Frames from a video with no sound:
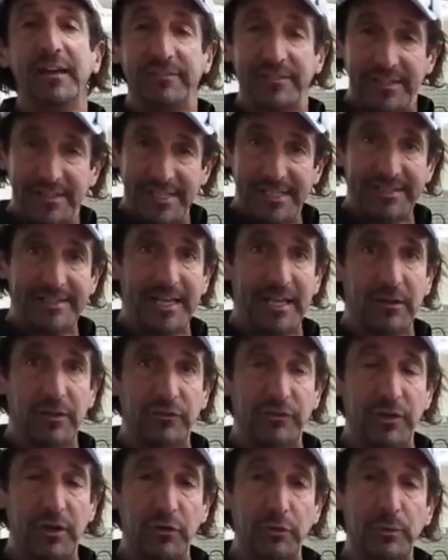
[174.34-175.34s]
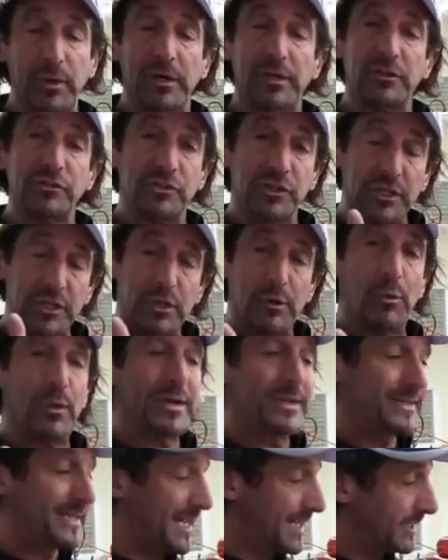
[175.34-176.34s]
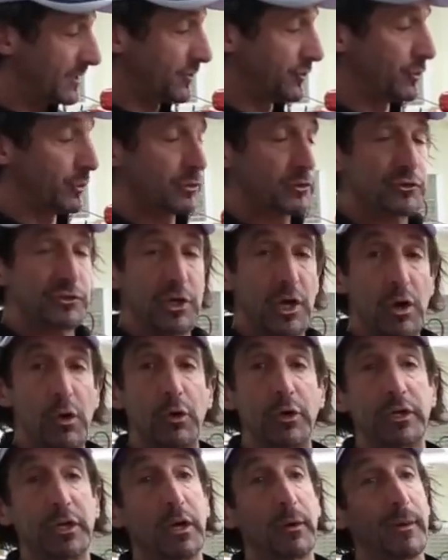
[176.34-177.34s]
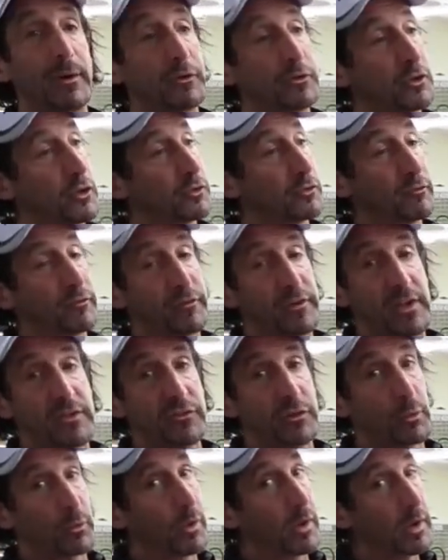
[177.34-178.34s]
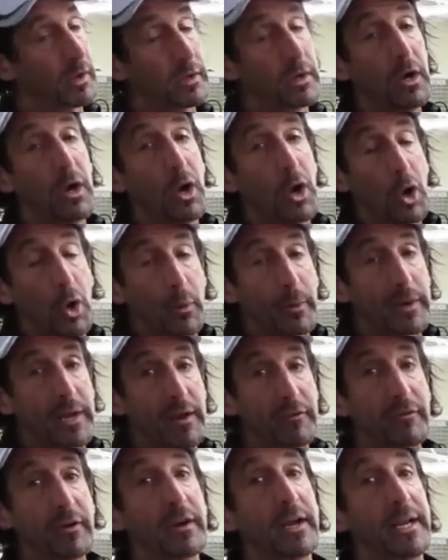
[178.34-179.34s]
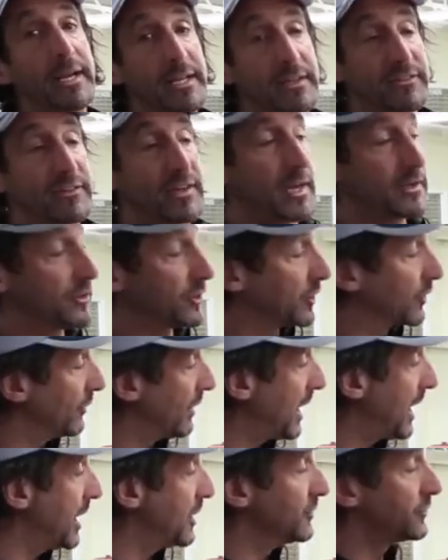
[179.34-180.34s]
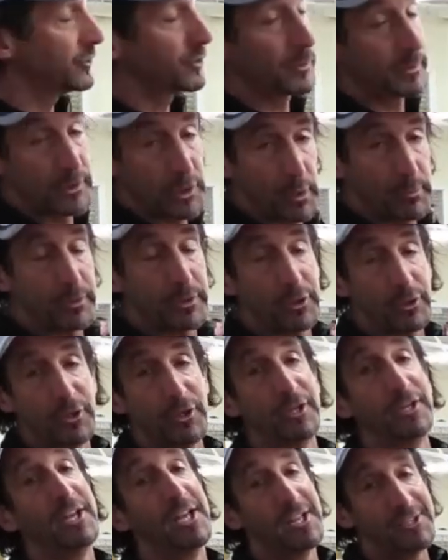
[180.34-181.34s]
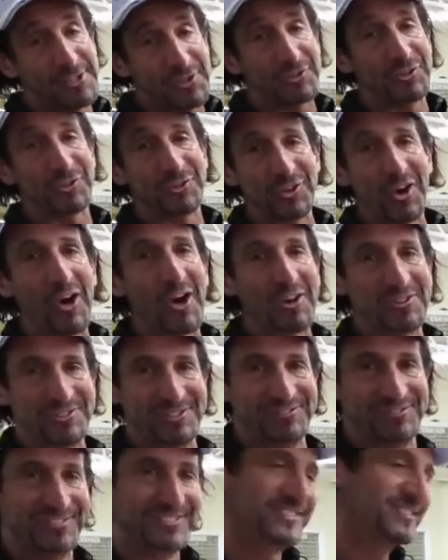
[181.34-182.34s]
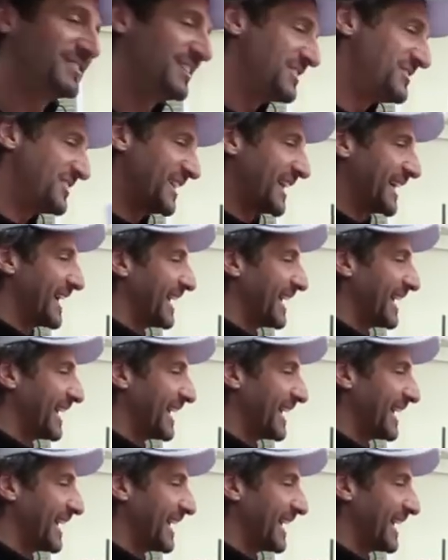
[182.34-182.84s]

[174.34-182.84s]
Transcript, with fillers: if the detail is there as well, because you're gonna wanna take this to a show, or you're gonna wanna show some friends at work or whatever, and inside your garage, when you open the hood, this looks awesome. Let's check